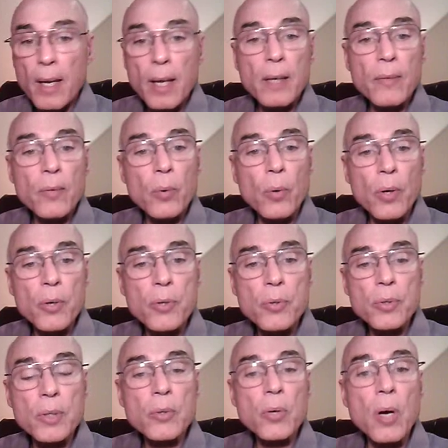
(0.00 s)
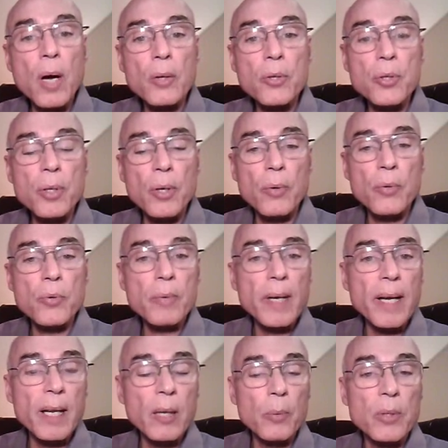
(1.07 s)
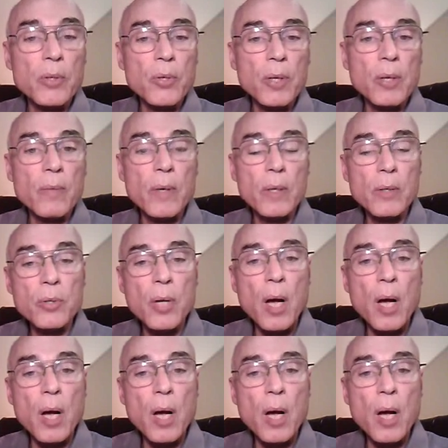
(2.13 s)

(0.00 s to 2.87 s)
And of course, the talk shows, radio and TV,